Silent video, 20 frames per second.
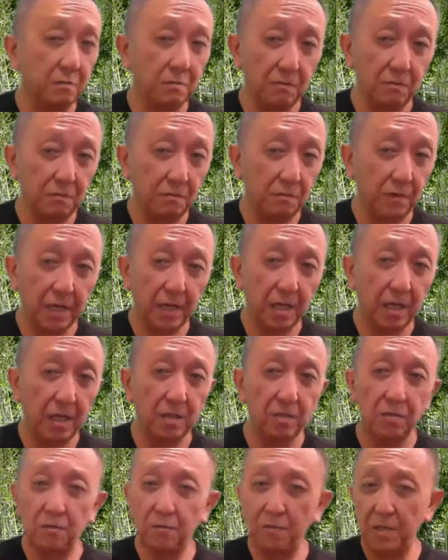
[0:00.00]
racket
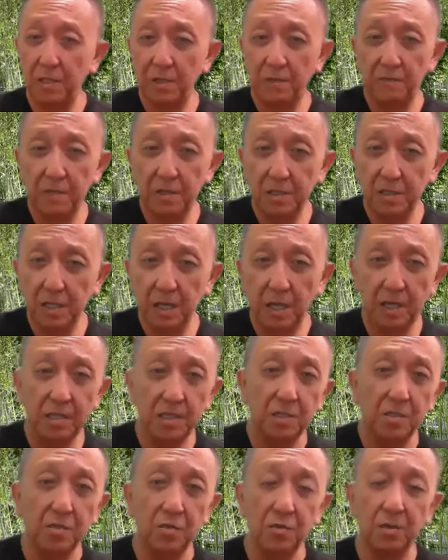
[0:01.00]
or whatever
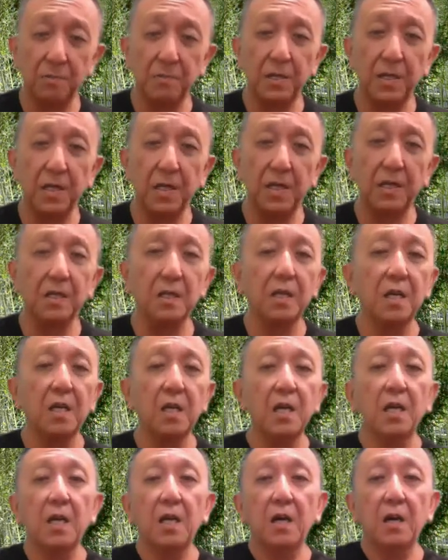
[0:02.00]
tennis you're playing,
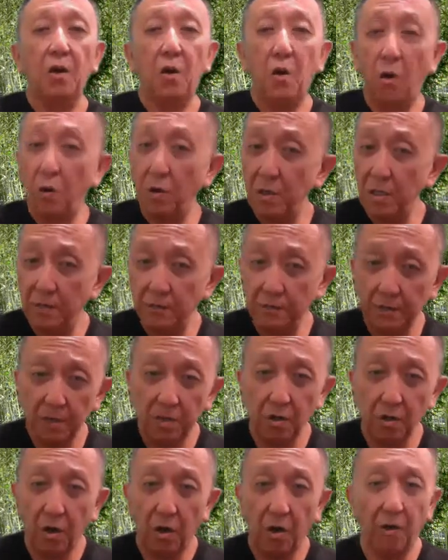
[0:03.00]
or even
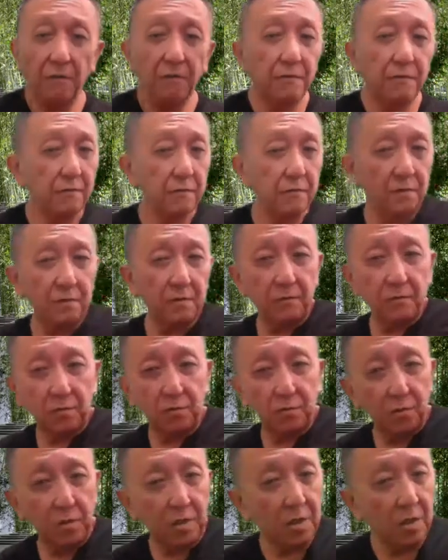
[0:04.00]
golf. If you're
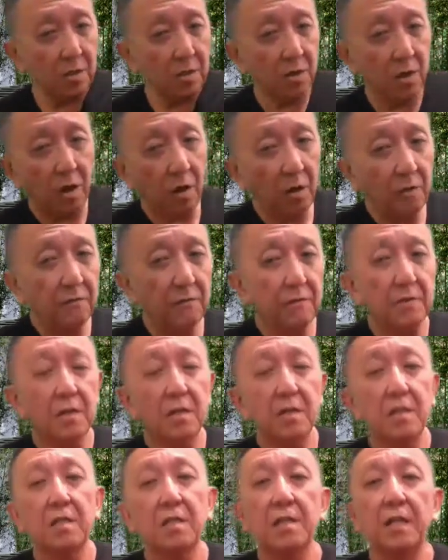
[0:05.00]
doing a golf,
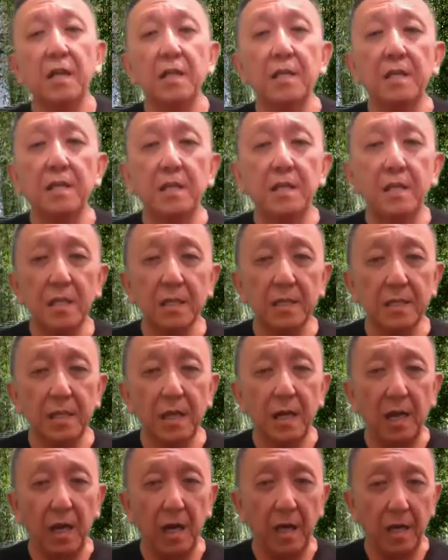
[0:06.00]
then these
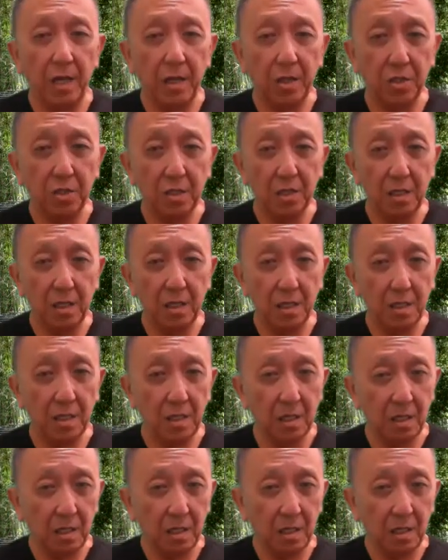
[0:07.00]
are actually